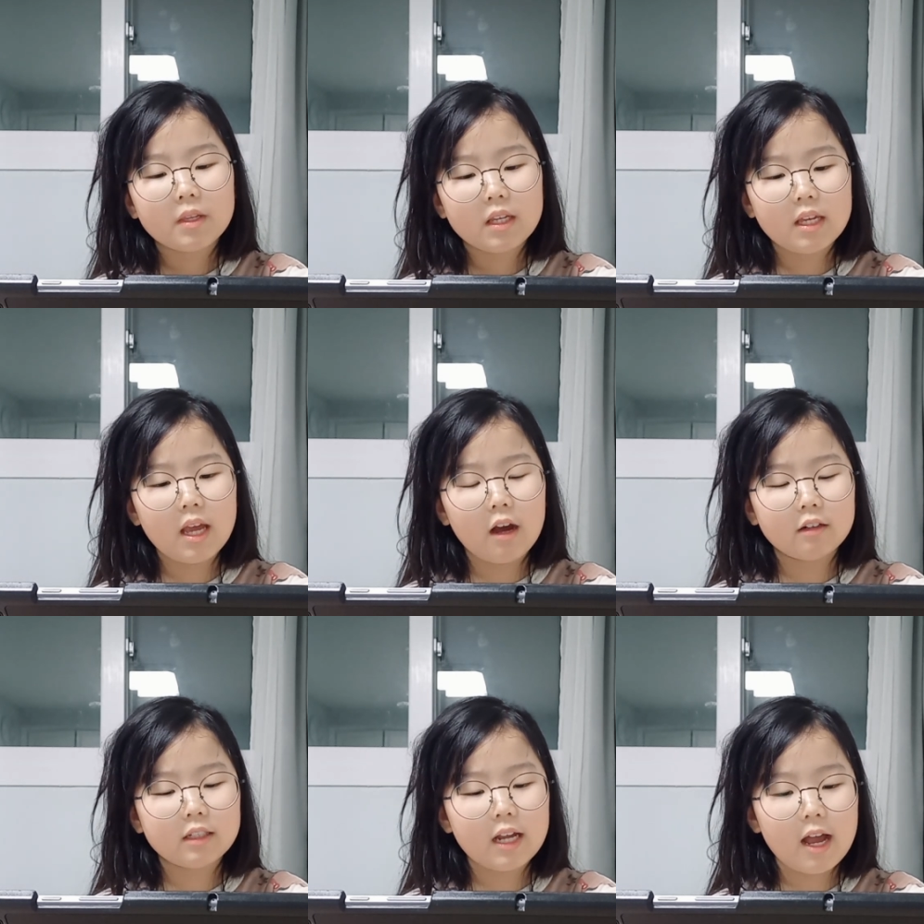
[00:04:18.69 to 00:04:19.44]
He
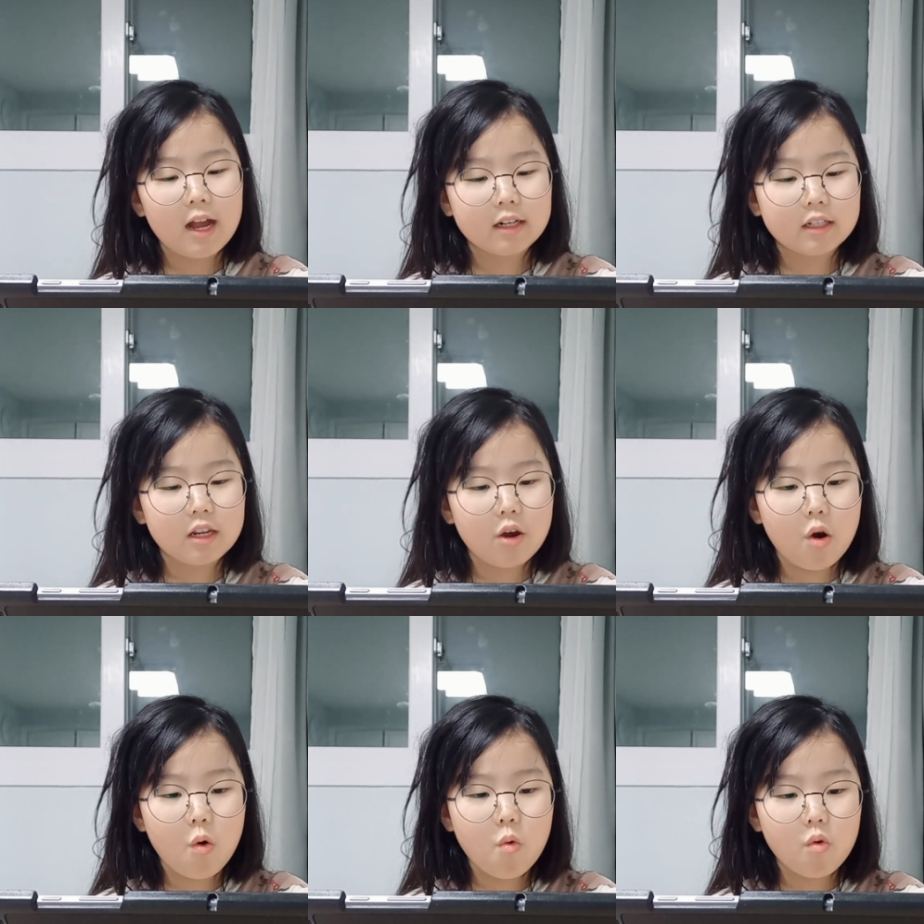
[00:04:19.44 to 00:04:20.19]
attacked the
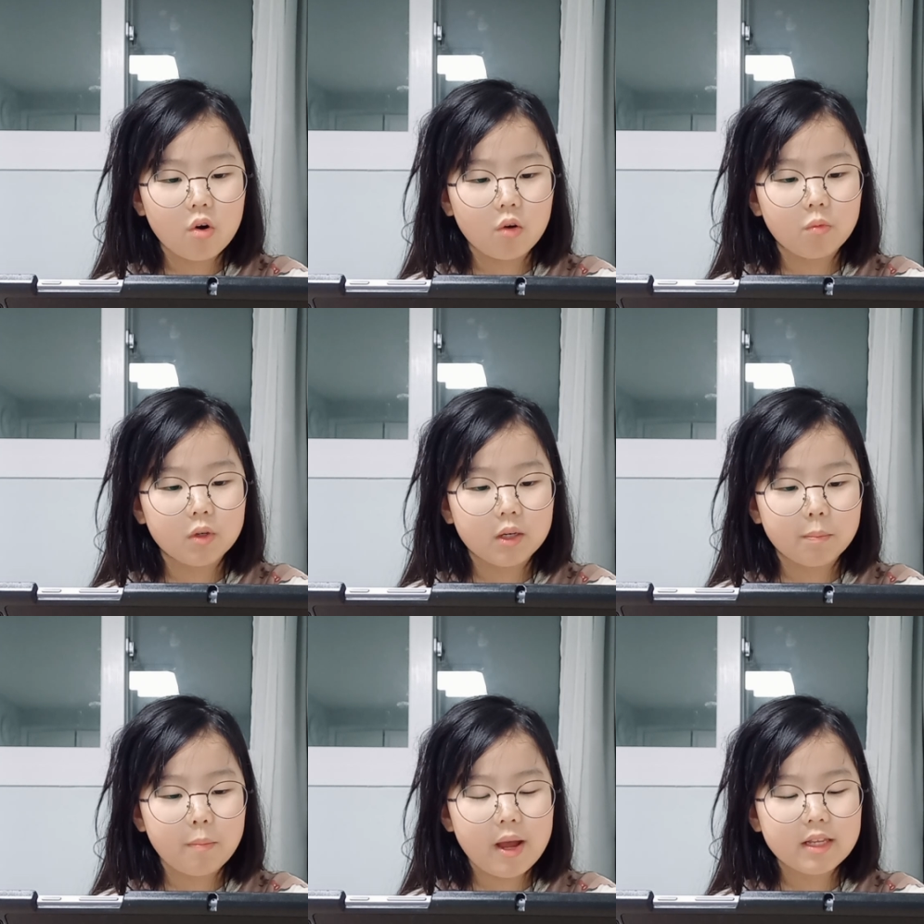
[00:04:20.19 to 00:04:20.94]
ogre with the
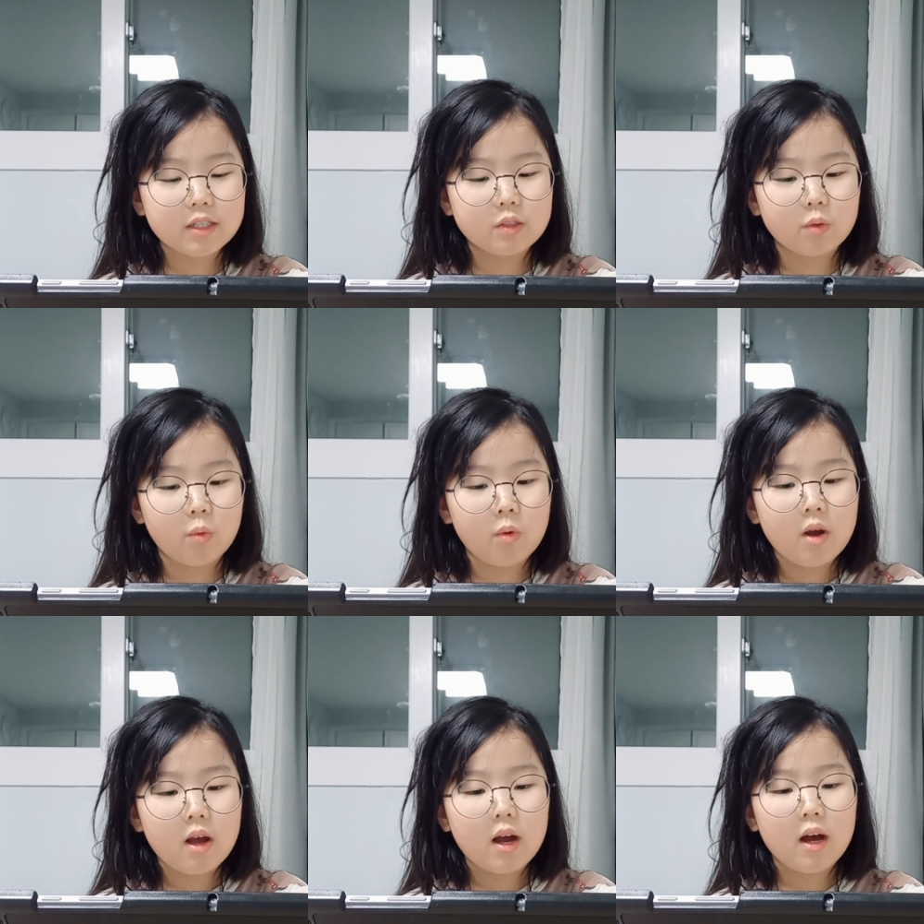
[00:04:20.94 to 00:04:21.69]
pencil.
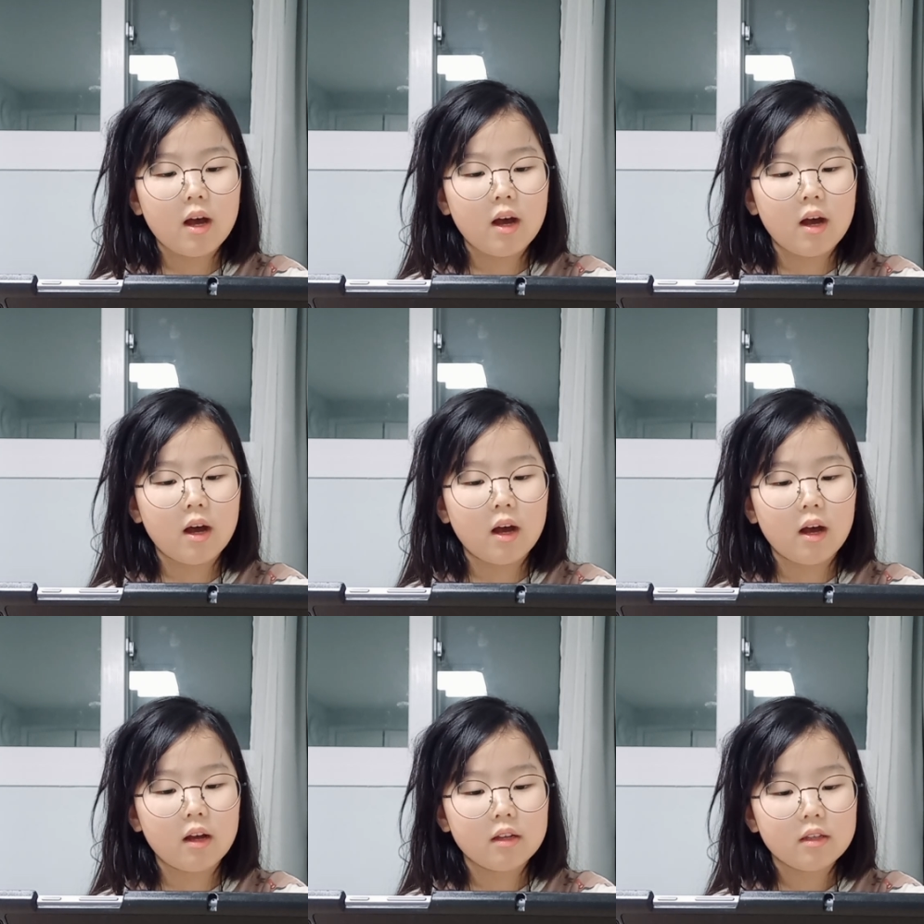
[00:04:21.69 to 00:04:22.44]
Ah!